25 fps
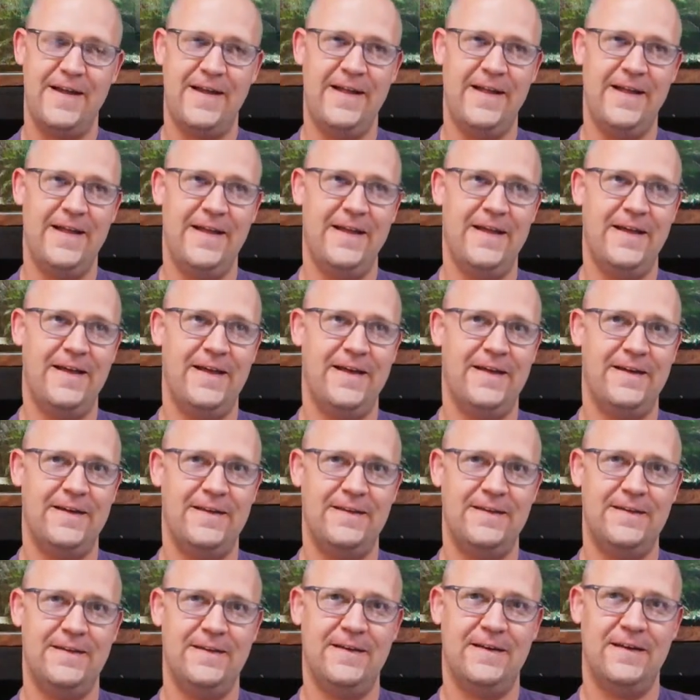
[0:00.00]

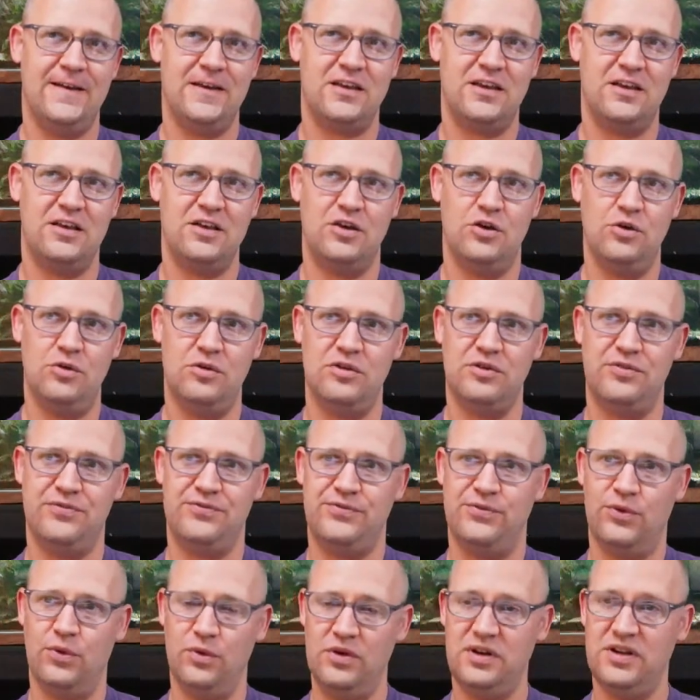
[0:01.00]
and can go in a
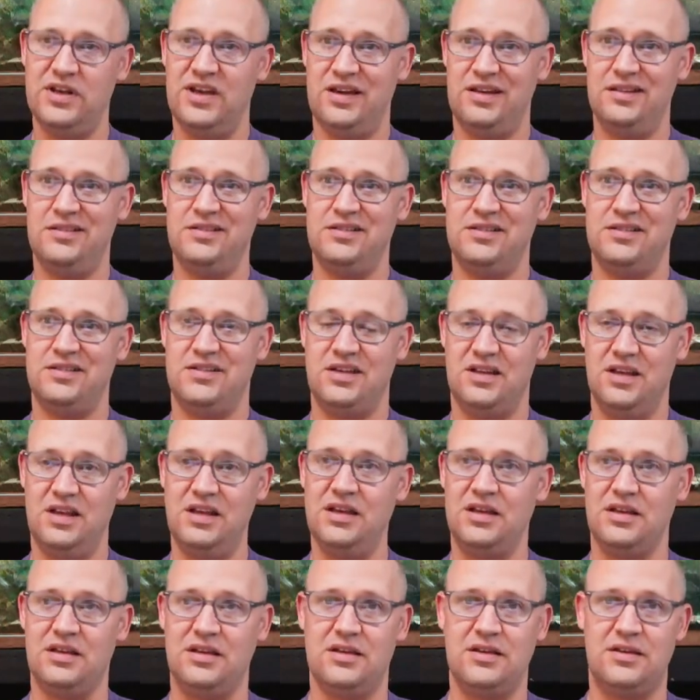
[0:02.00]
4-gallon
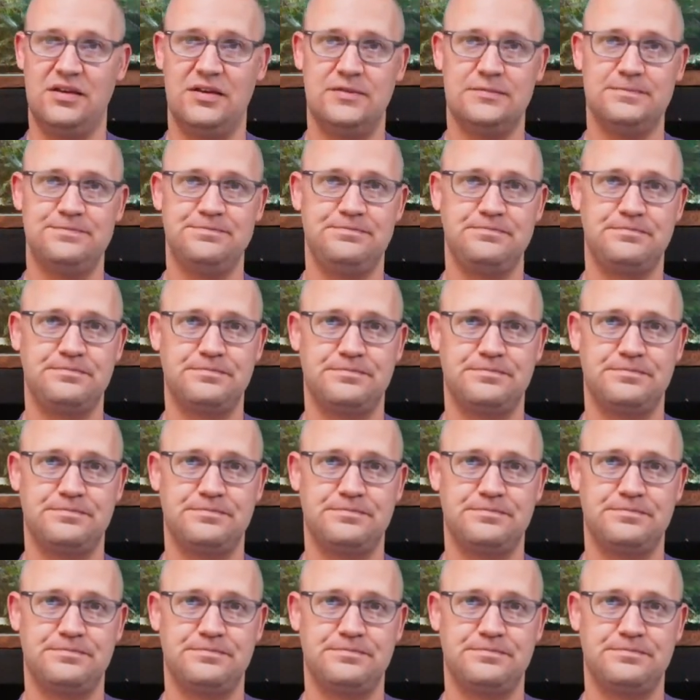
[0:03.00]
tank?